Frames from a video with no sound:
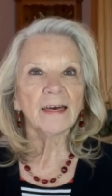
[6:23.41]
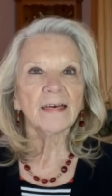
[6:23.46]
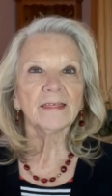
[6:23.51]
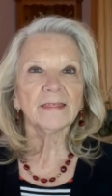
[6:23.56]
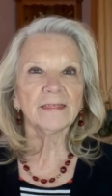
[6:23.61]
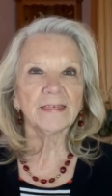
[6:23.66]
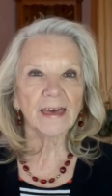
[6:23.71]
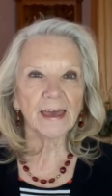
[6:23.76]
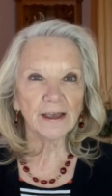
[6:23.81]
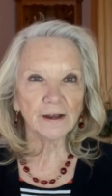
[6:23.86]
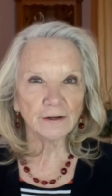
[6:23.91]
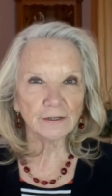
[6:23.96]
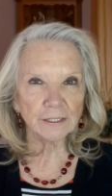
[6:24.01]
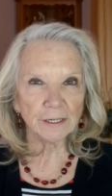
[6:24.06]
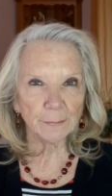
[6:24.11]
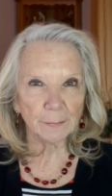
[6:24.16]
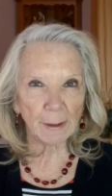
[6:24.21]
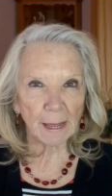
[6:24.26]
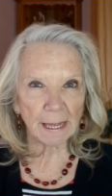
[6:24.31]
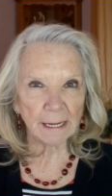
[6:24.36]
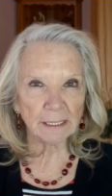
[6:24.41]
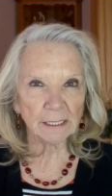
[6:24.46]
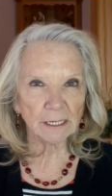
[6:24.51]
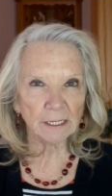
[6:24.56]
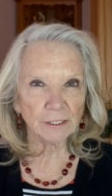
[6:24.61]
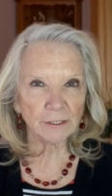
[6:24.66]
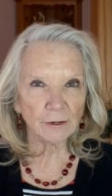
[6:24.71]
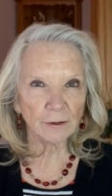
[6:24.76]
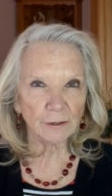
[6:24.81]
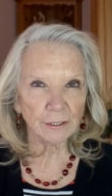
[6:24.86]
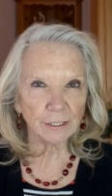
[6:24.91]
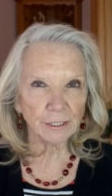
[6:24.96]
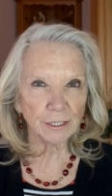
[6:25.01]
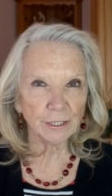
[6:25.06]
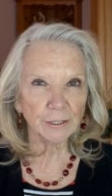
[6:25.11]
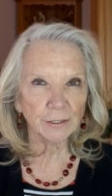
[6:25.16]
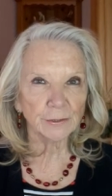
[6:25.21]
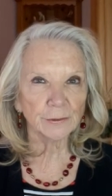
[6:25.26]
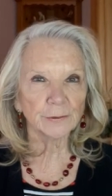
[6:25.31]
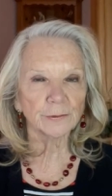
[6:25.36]
They are dependent on
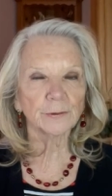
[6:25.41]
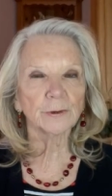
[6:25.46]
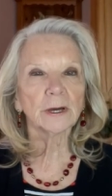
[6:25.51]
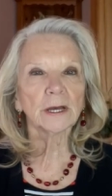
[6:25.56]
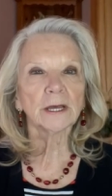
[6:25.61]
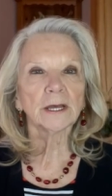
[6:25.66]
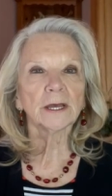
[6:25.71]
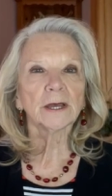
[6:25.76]
you